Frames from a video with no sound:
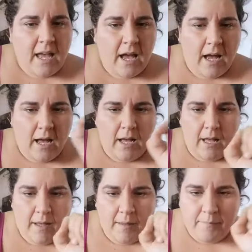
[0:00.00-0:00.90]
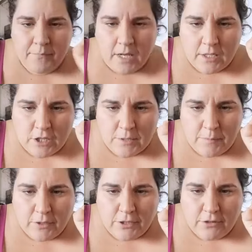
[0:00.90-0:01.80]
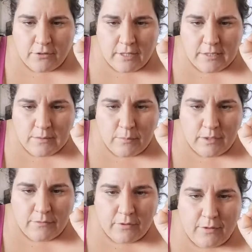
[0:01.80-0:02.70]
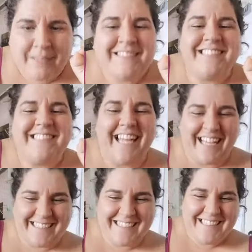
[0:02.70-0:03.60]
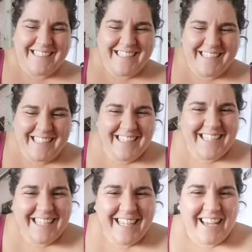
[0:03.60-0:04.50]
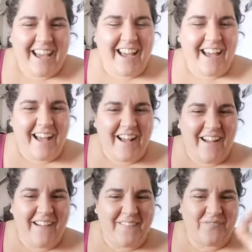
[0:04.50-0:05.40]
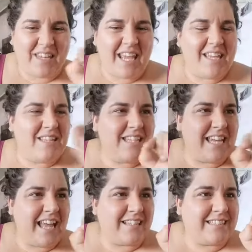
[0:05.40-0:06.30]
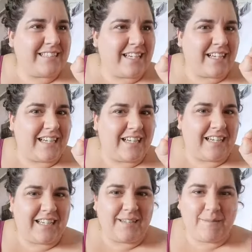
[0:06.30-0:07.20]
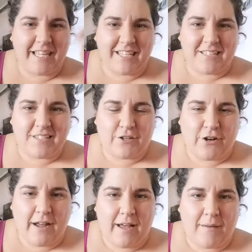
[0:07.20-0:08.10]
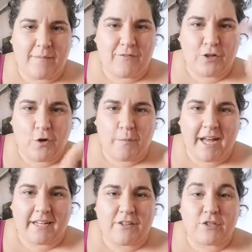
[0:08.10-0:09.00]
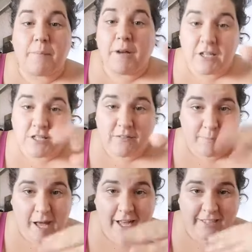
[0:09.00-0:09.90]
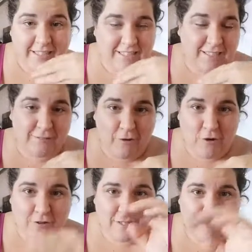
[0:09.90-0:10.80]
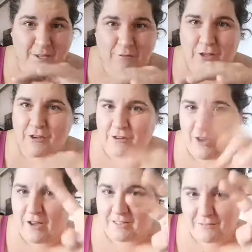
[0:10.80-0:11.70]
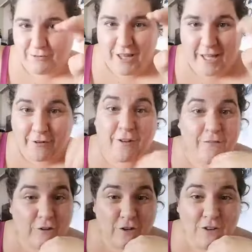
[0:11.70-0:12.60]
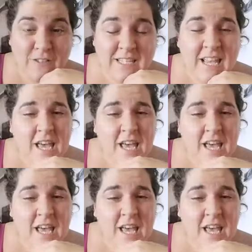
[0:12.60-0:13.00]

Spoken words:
I just booked your next one. Nice. In the next, in my Instagram, if you go back, there's a bunch of behind the scenes photos of me where they're not flattering photos.